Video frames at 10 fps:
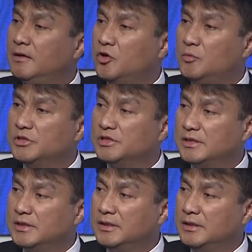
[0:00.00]

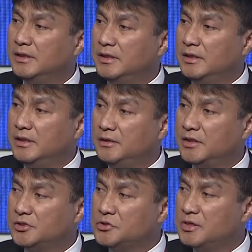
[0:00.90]
commercial,
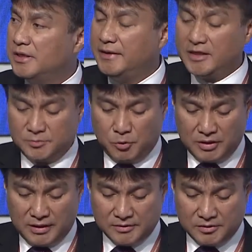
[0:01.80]
industrial, and
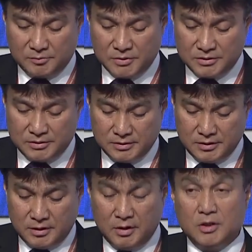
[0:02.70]
export customers
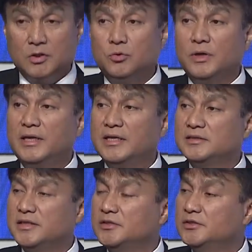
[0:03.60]
through an
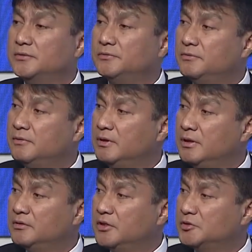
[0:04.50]
extensive
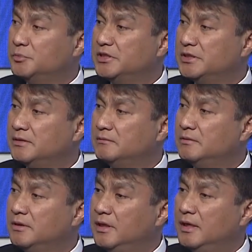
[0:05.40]
transmission
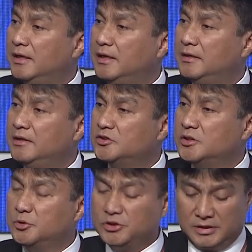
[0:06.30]
and
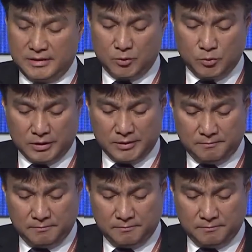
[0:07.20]
distribution network.